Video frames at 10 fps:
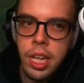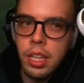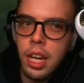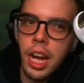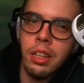
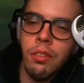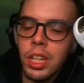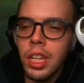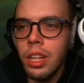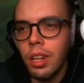I don't really
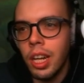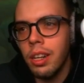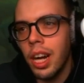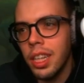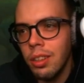know.
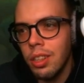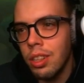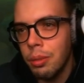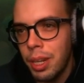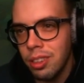I keep going on
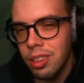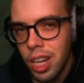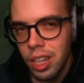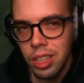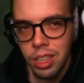about the
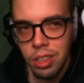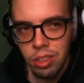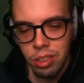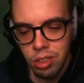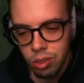start. You know, this
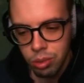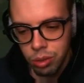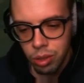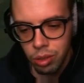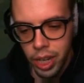is
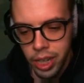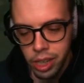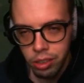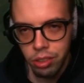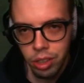what
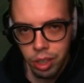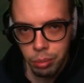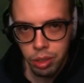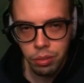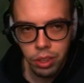800 and
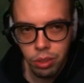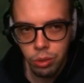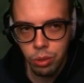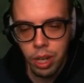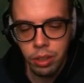plus
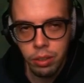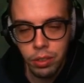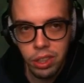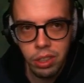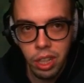
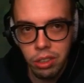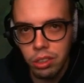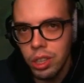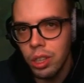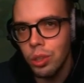
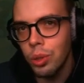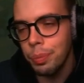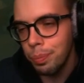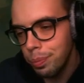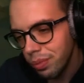1300 gold
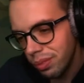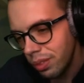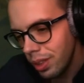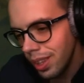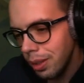
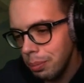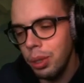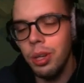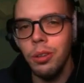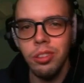put
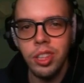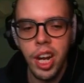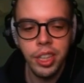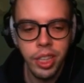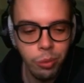on
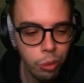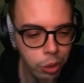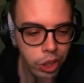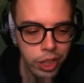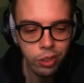starting items,
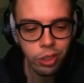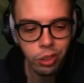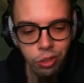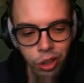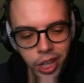which gives us a
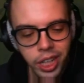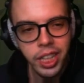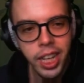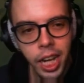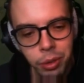great early
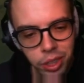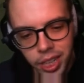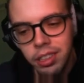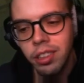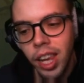game, which
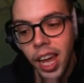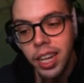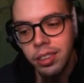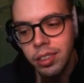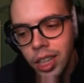Nasus lacks.